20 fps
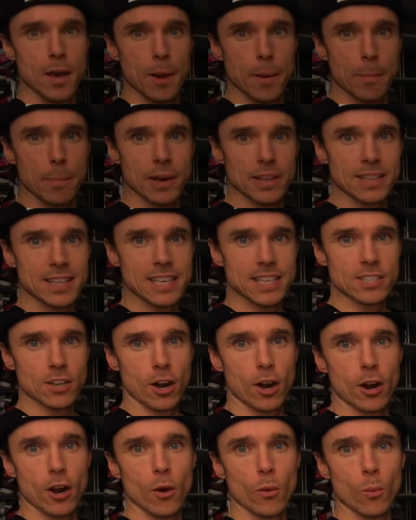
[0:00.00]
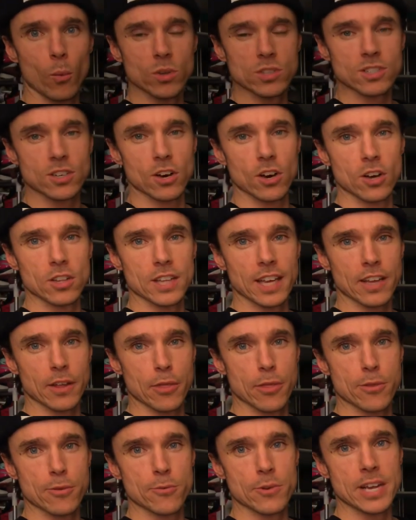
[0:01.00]
but these are what's called like a
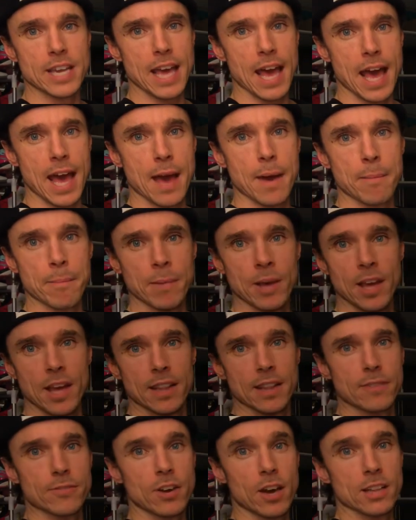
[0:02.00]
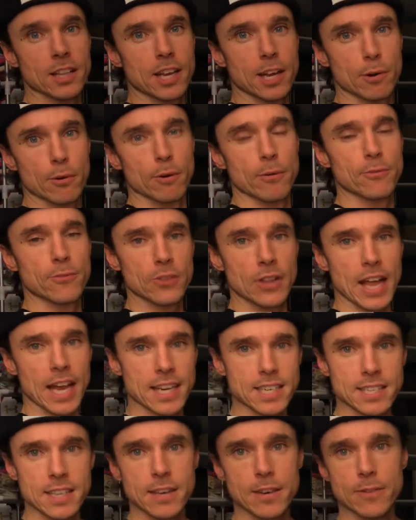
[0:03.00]
3M. They've got like a
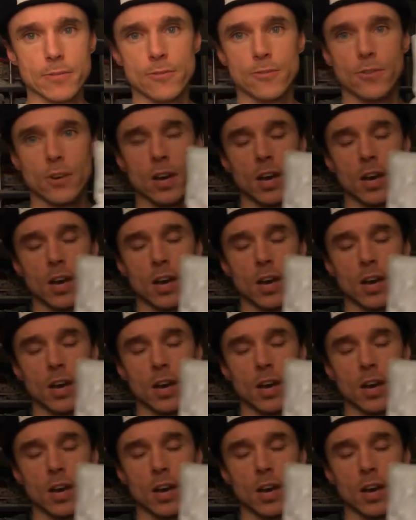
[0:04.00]
reflective